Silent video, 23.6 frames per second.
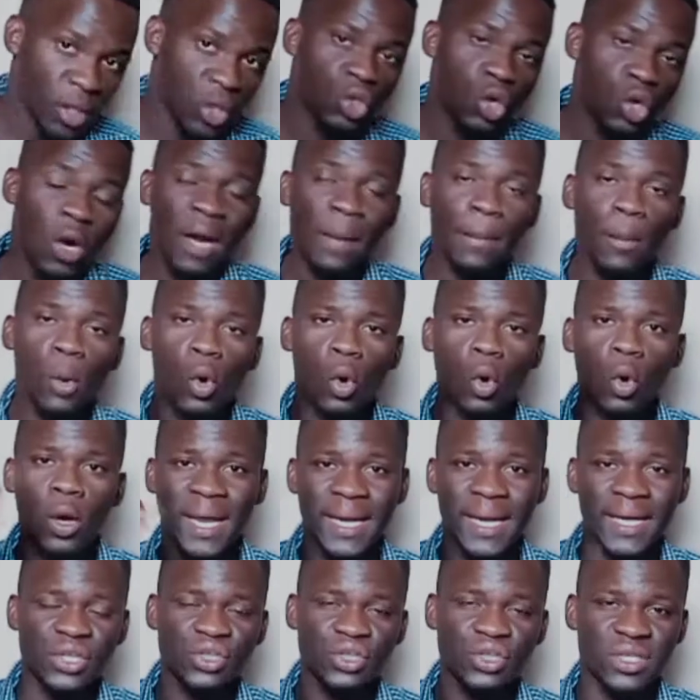So kama uko
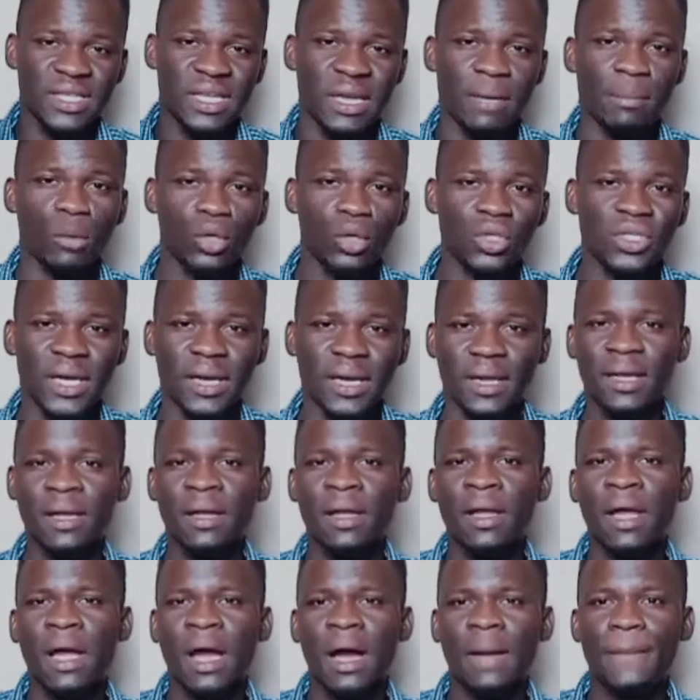na interest ya butchery,
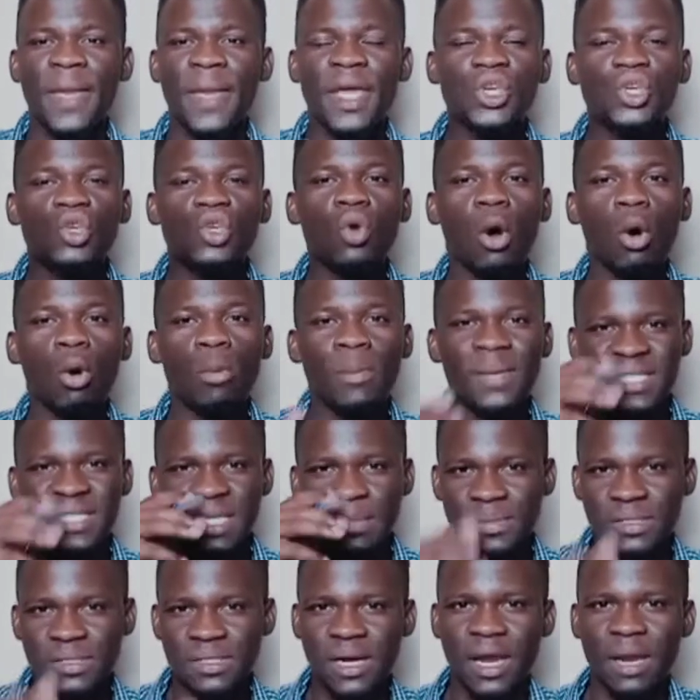make sure
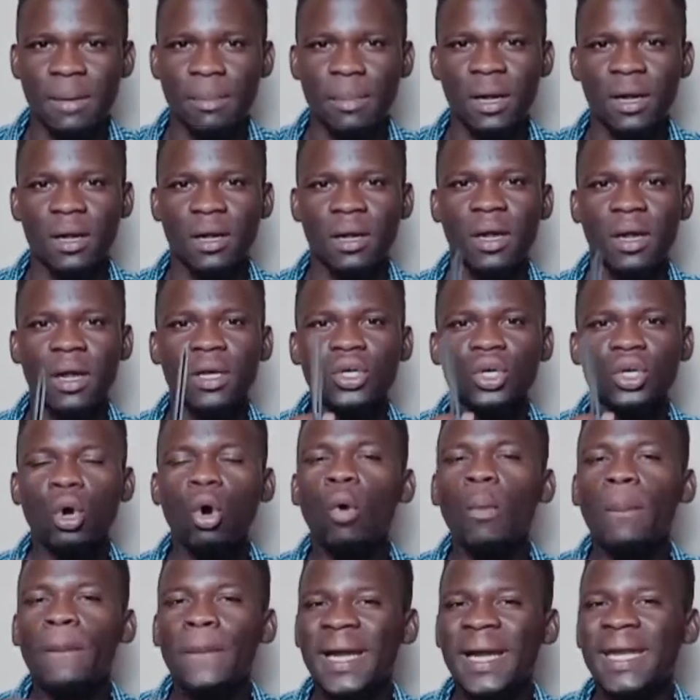umesubscribe
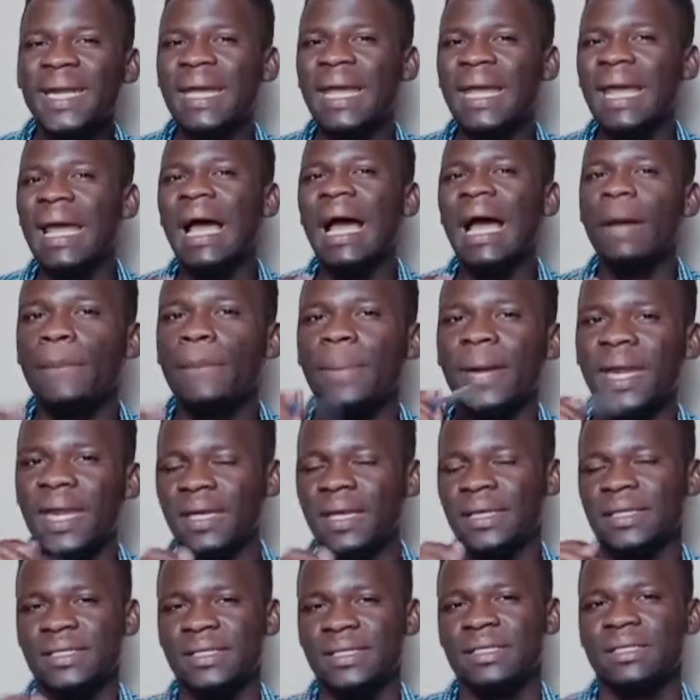ndo upate
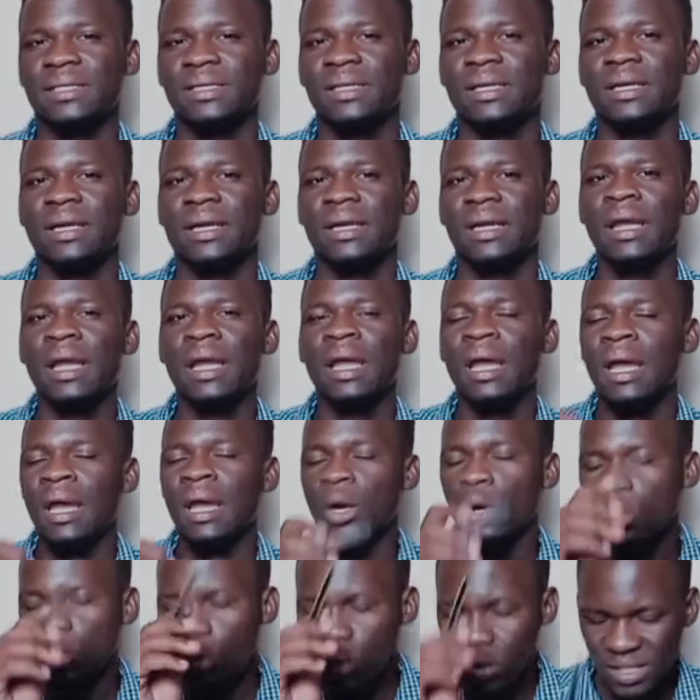update.
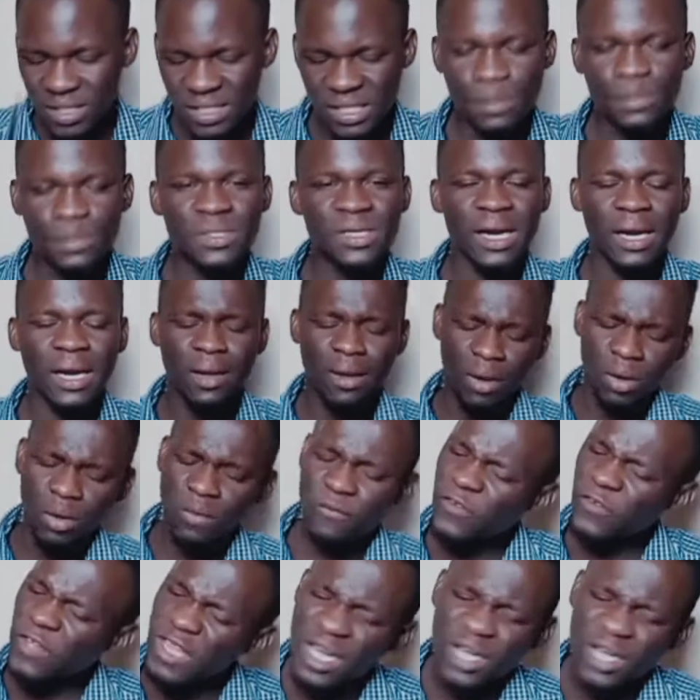Ukisubscribe,
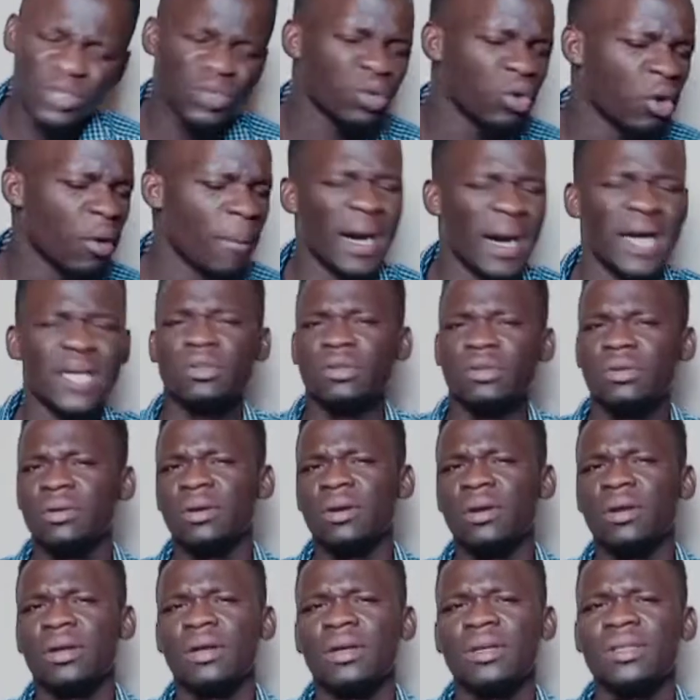finger to your button.
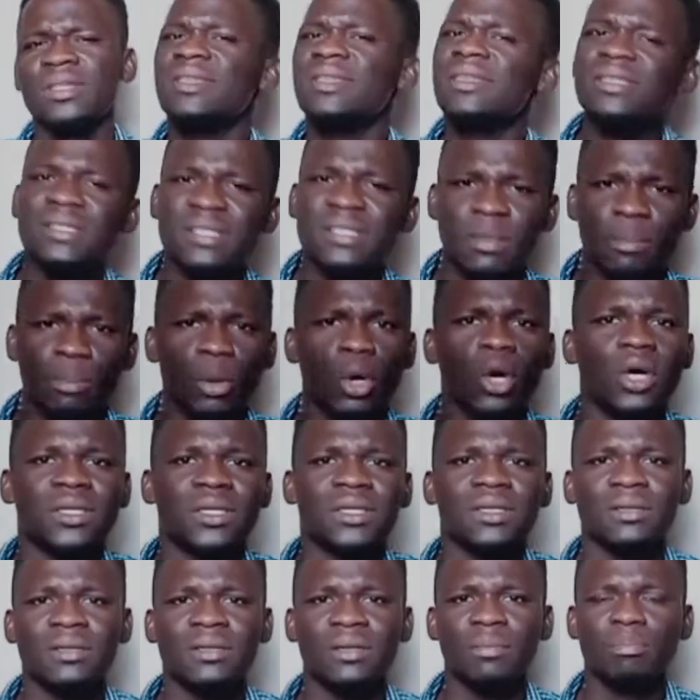Just
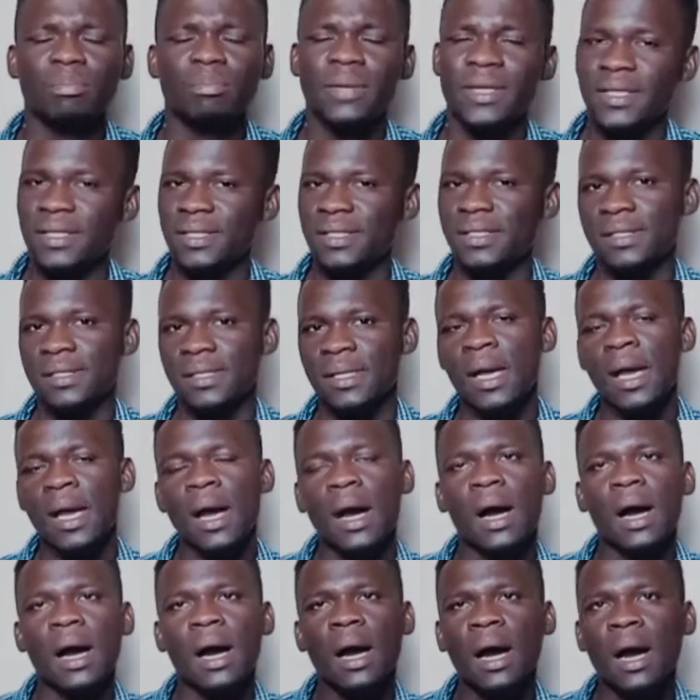support, please.
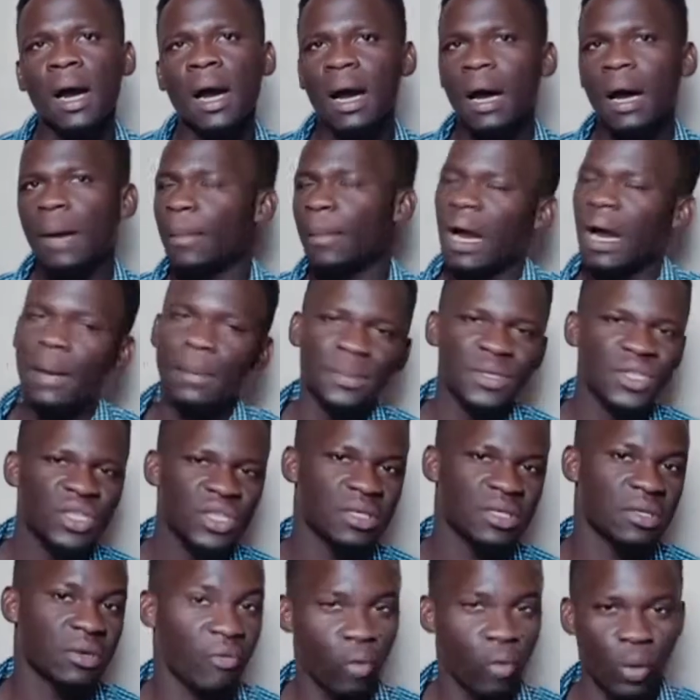I'm
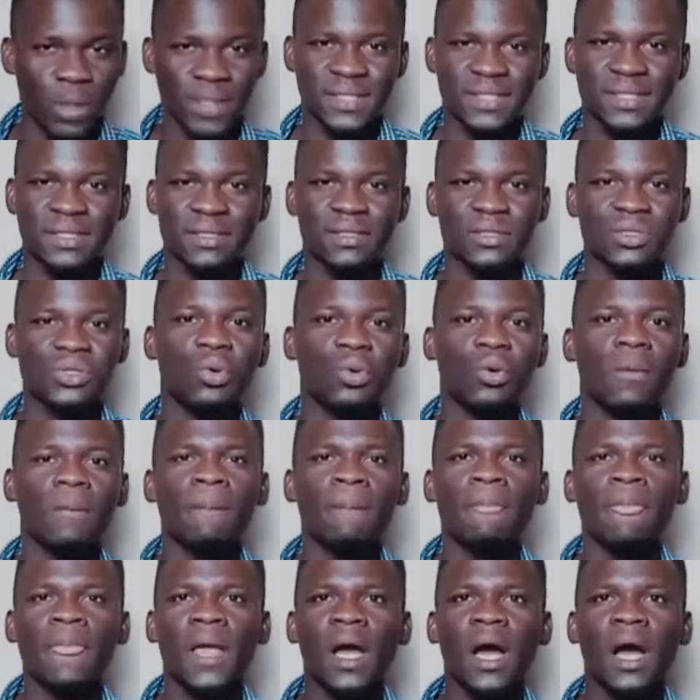just requesting. So
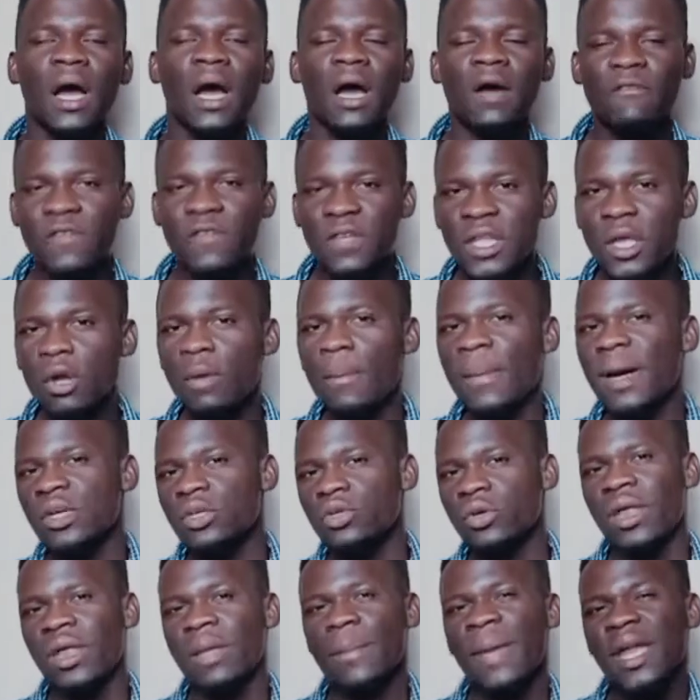finger your
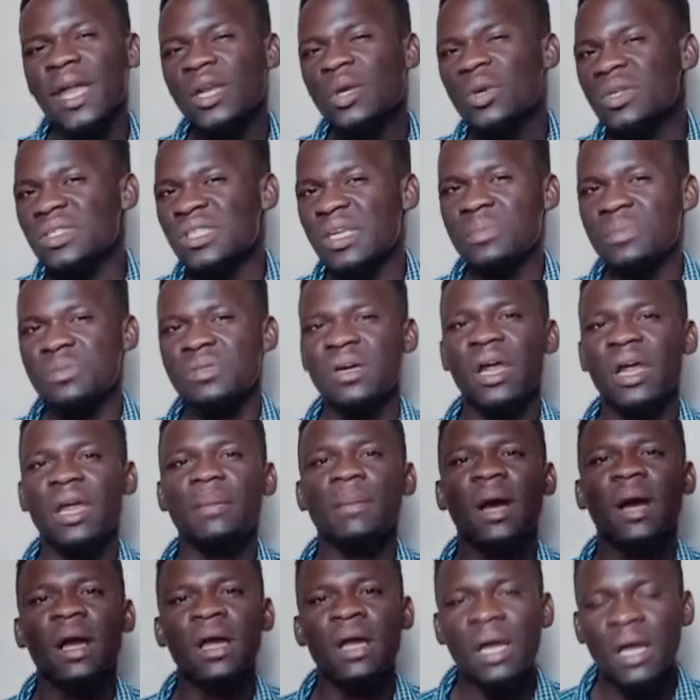button, imeandikwa
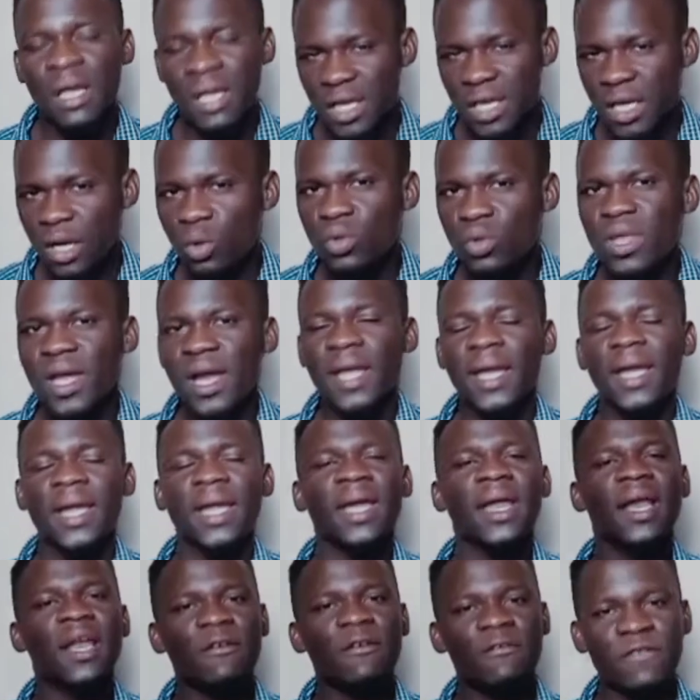subscribe. Ikikuja
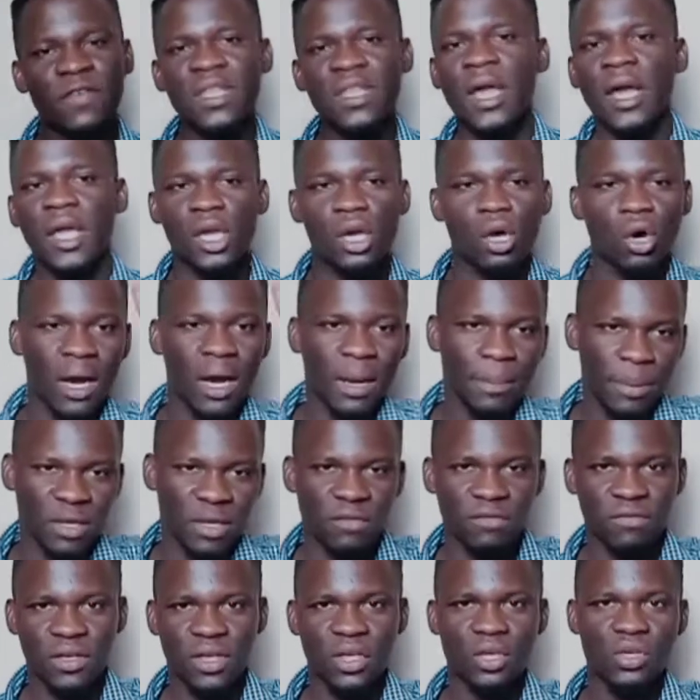kengele, finger. Iko hapa
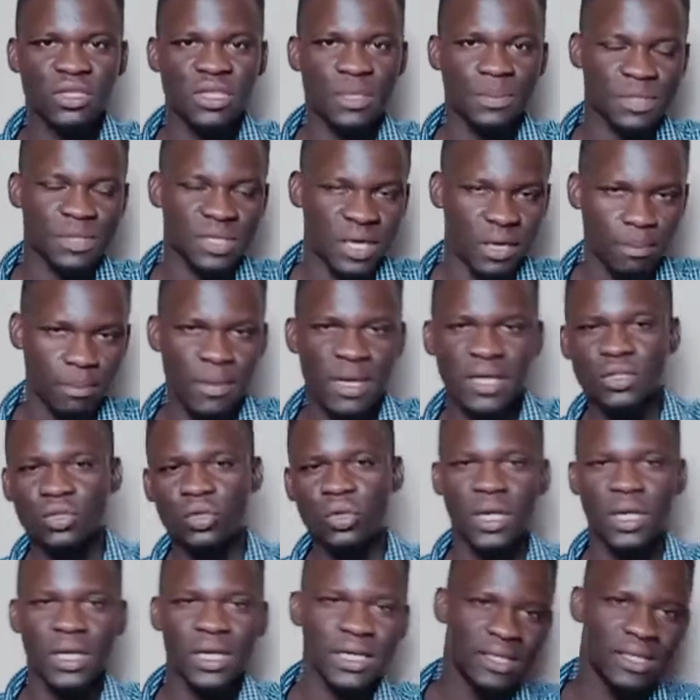hivi, your subscribe
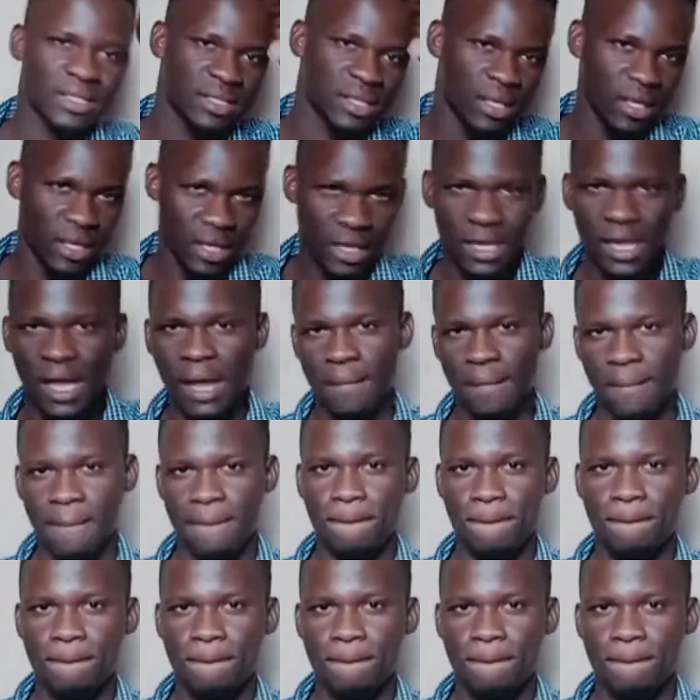button. It's here.